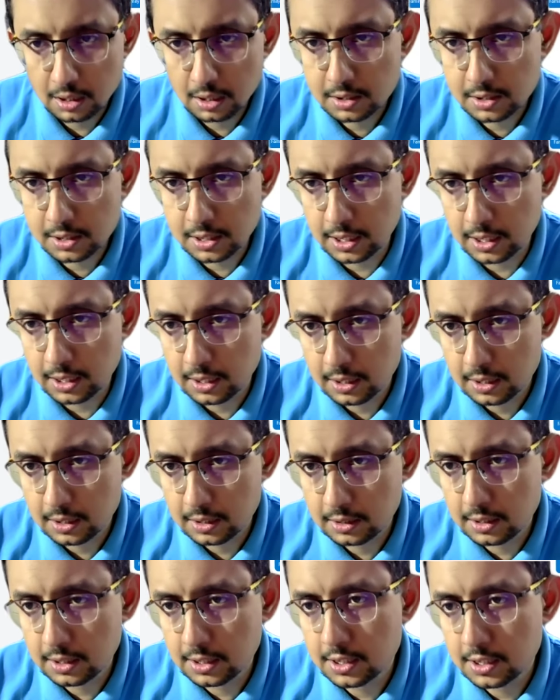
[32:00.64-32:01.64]
see,
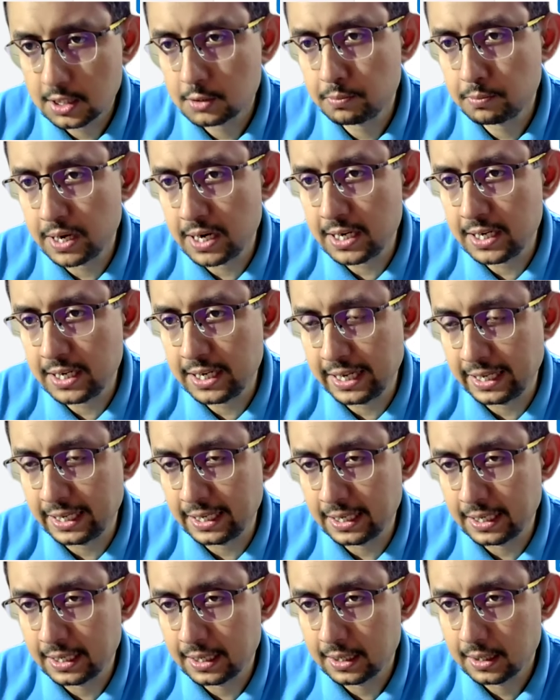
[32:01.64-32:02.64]
this is pending
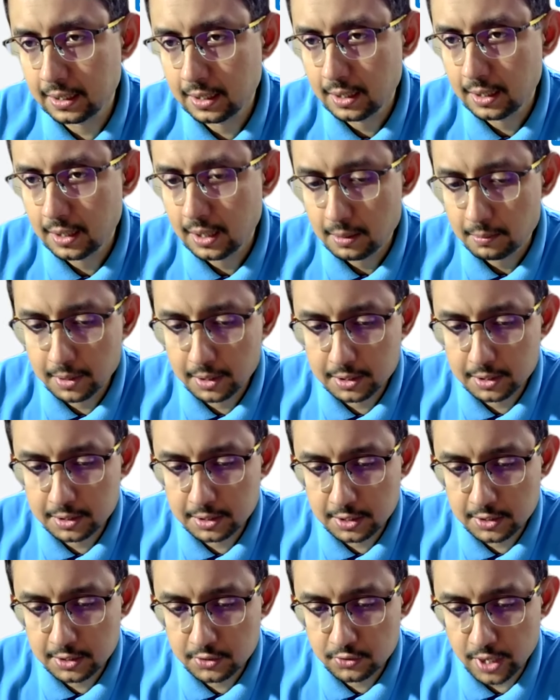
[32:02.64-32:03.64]
because
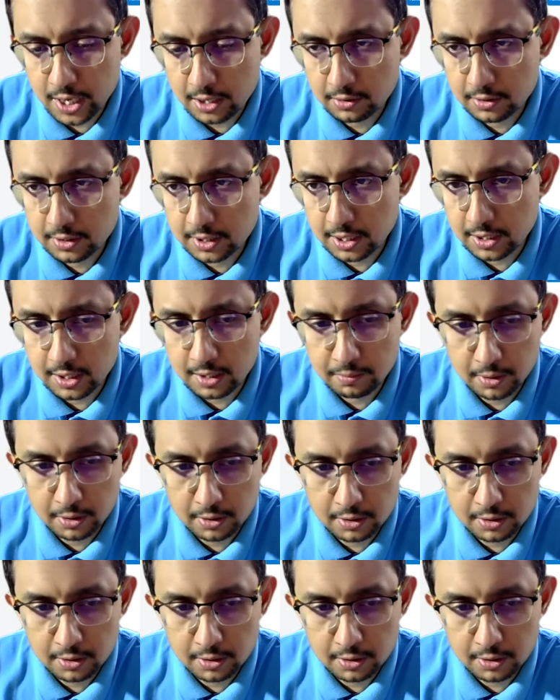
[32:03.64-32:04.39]
it's trying to generate,